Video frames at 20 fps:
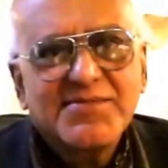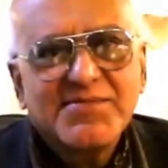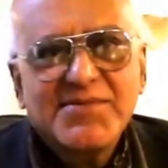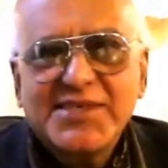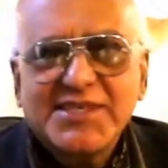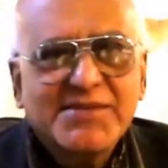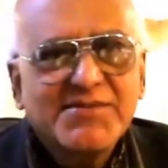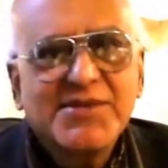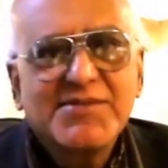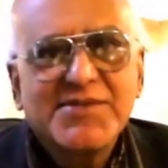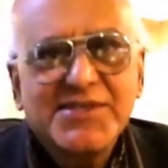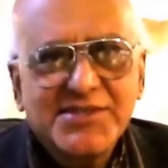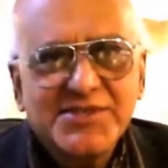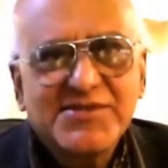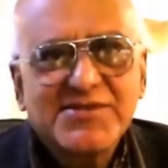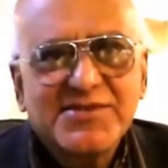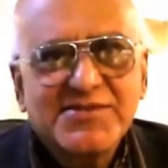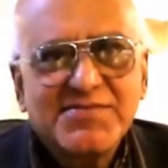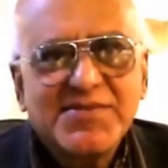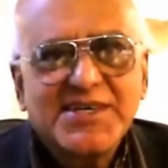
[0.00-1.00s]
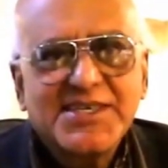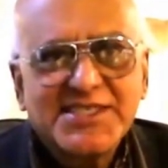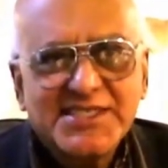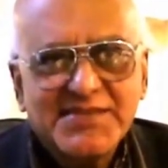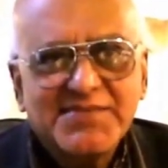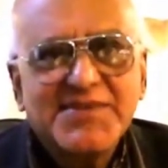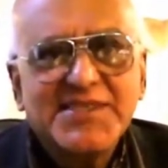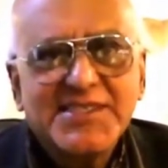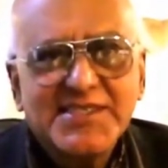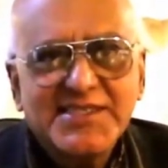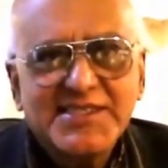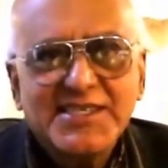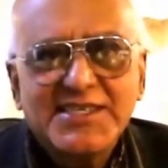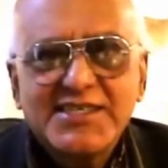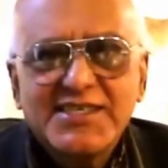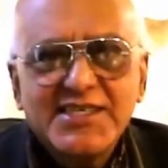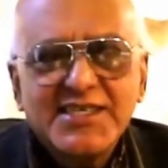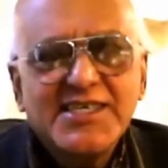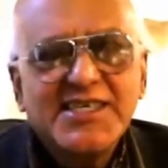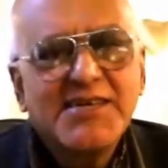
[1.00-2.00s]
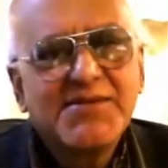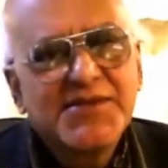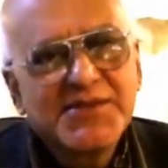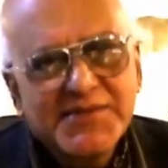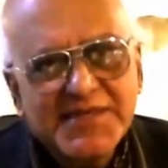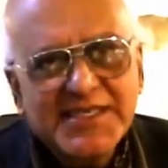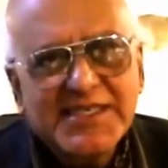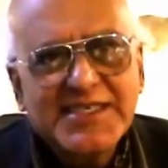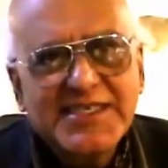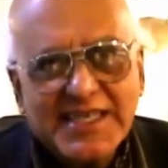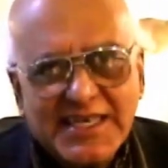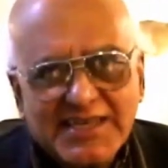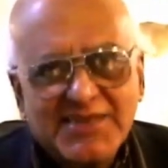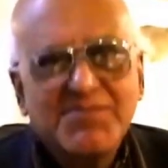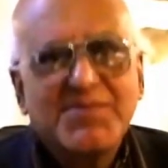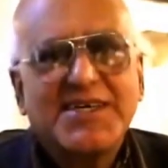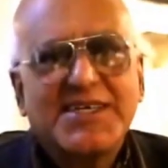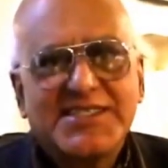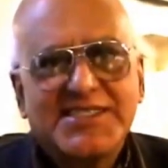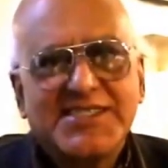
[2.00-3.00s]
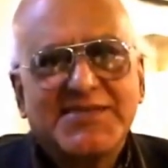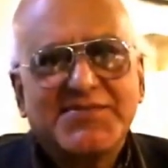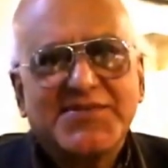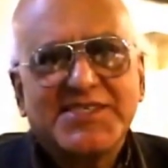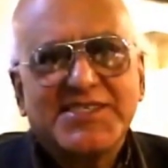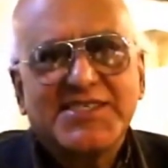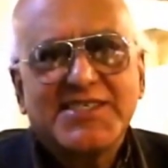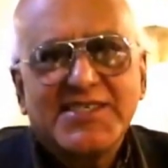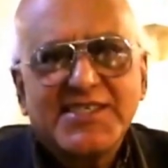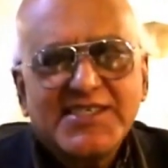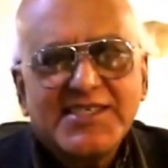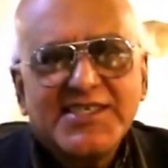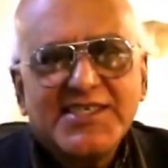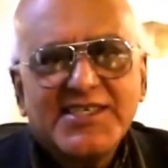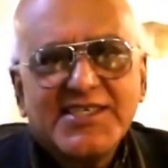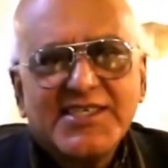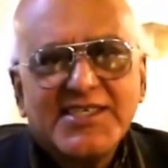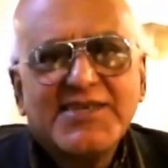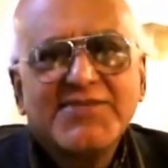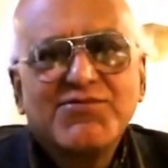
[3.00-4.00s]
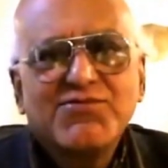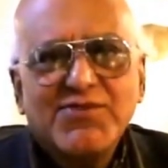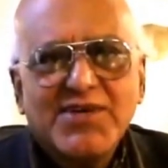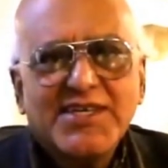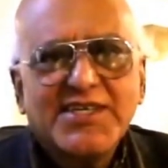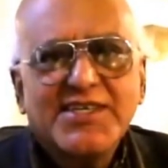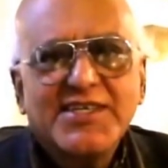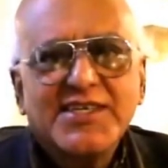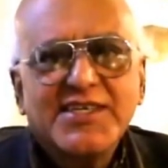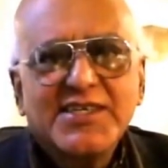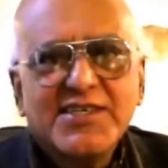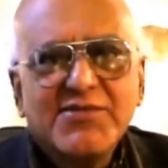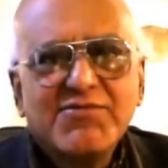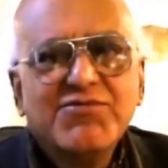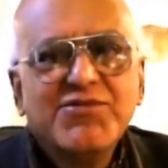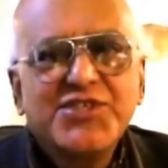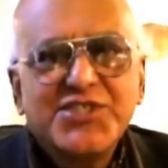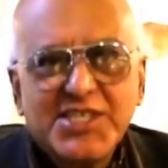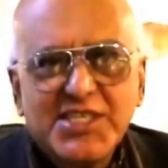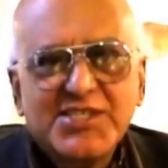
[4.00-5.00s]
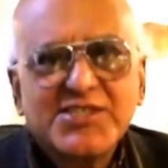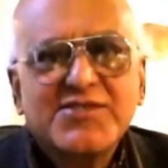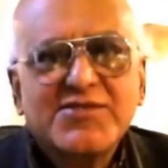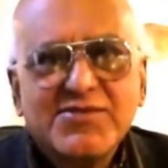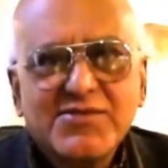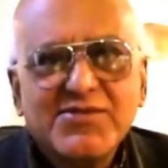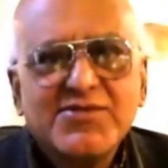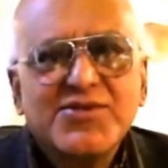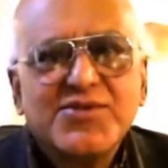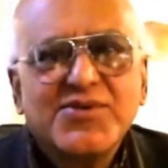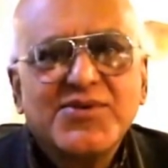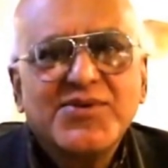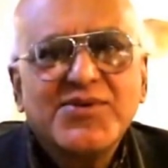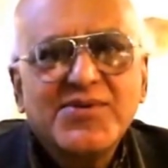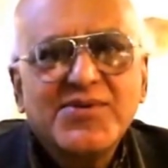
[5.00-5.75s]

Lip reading: But everybody should participate in that. Everybody can participate if one wishes to do so.